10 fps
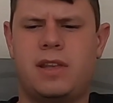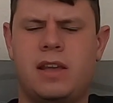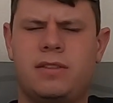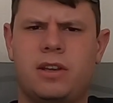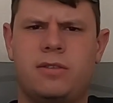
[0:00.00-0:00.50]

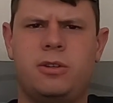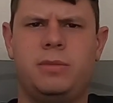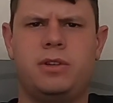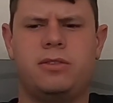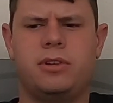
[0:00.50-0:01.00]
tastes like root
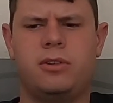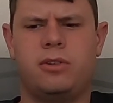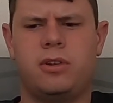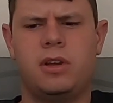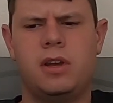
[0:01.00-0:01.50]
beer
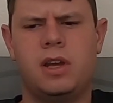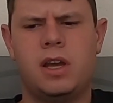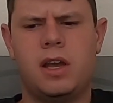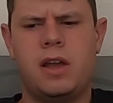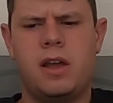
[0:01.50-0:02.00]
still,
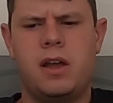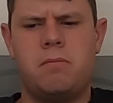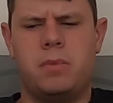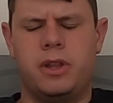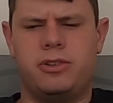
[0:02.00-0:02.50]

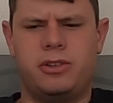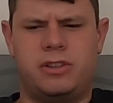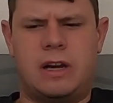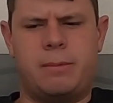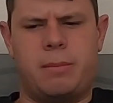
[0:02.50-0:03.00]
but there's just
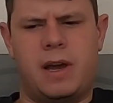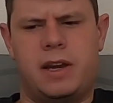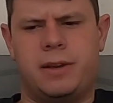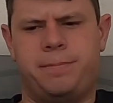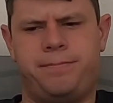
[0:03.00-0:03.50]
something about
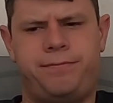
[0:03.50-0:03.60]
it.